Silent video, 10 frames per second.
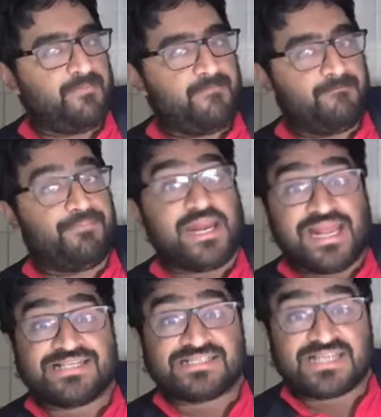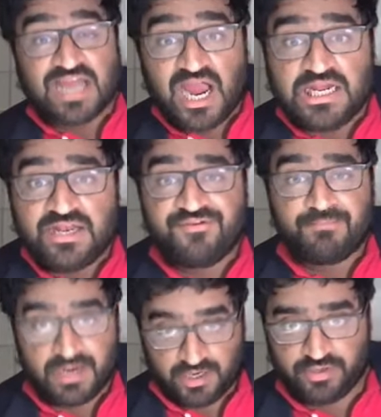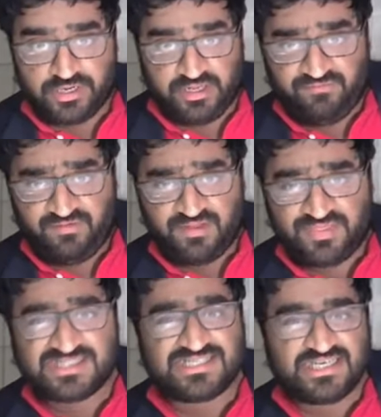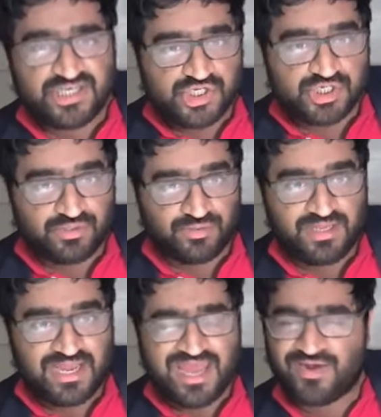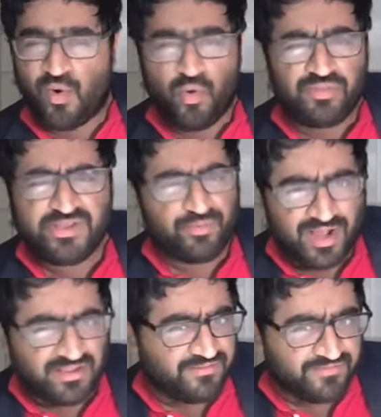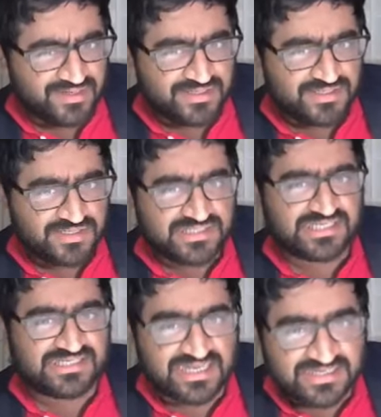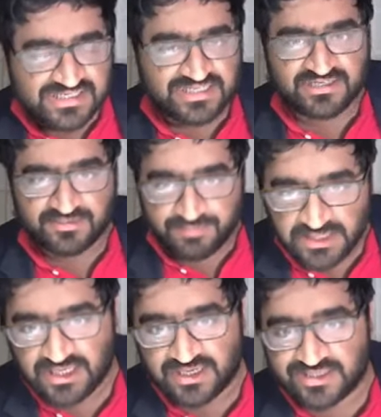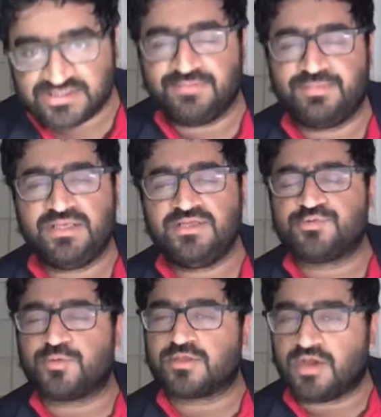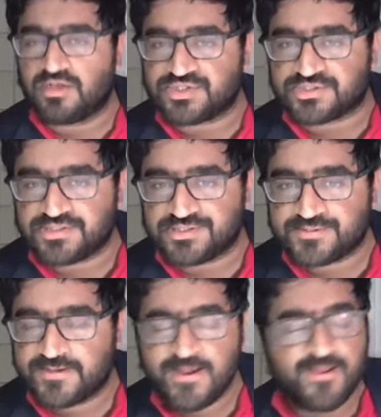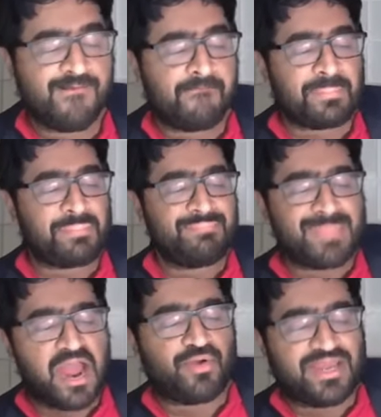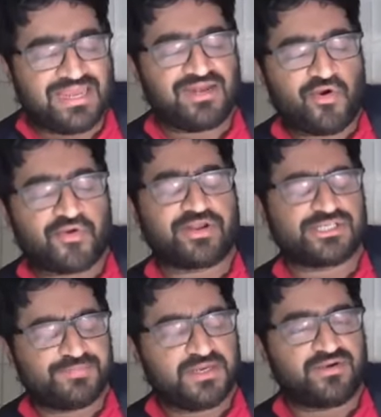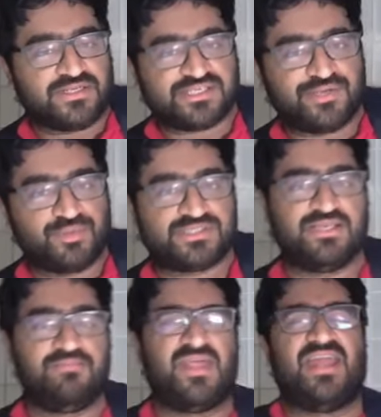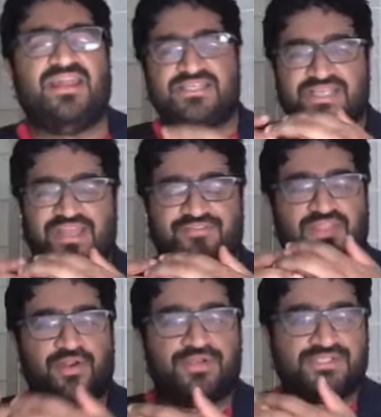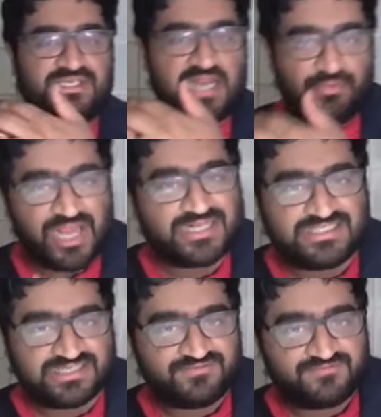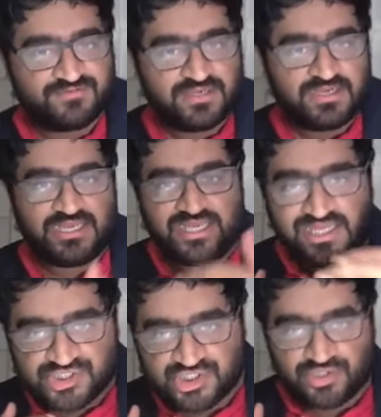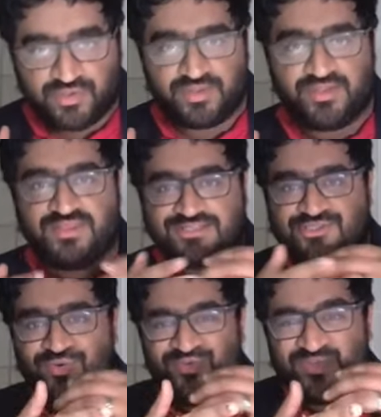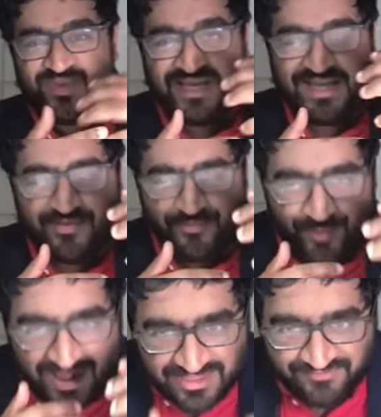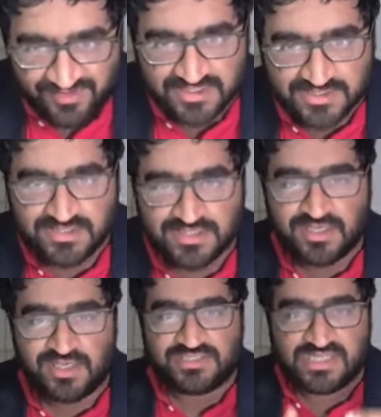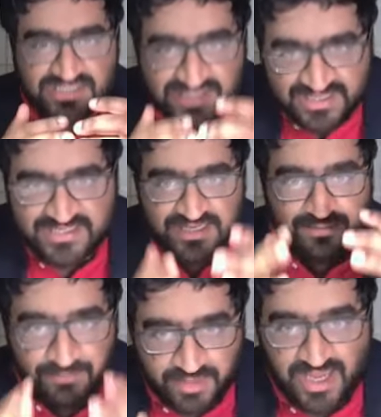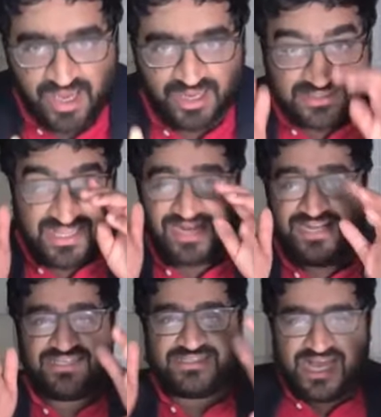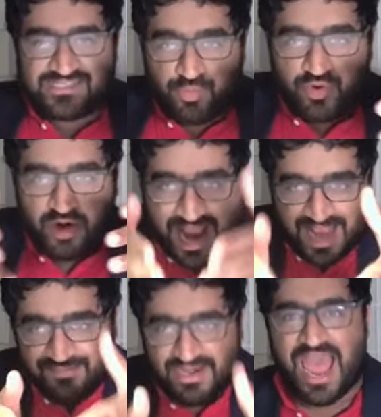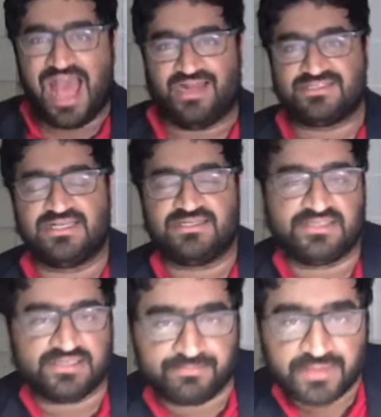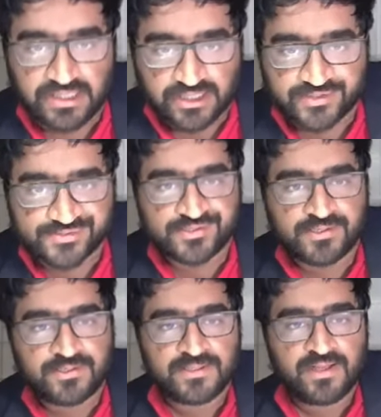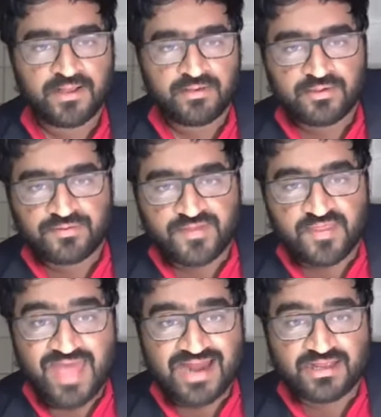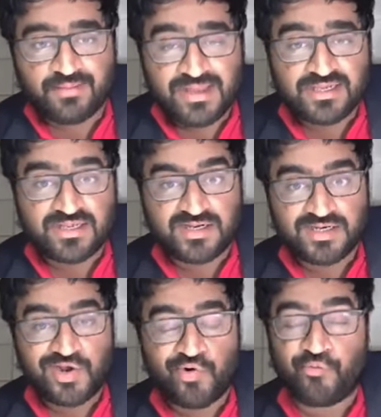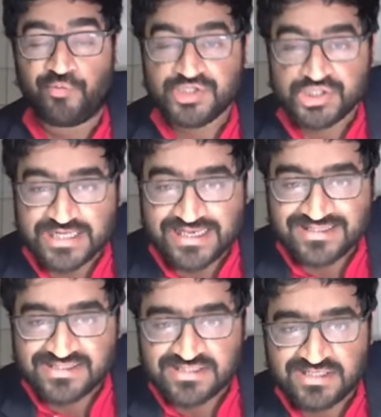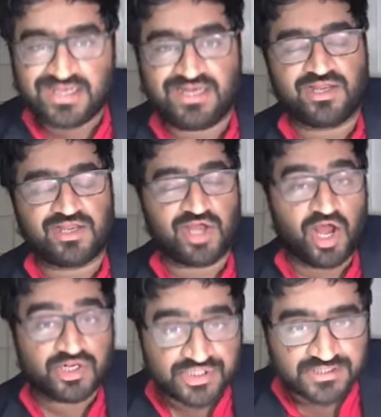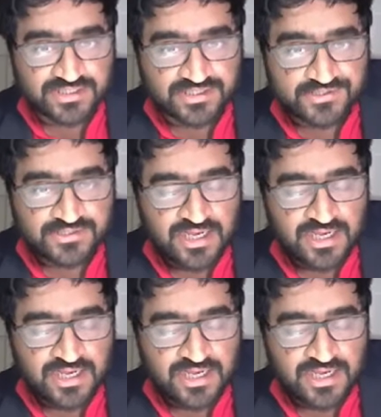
But it's the kind of imperative that's issued and only relevant to sentient beings, to beings with consciousness. Now, in our experience, it would seem that is if there is a directive issued that's only relevant to sentient beings, that is, as it were, aimed at sentient beings, then that command originates in a consciousness.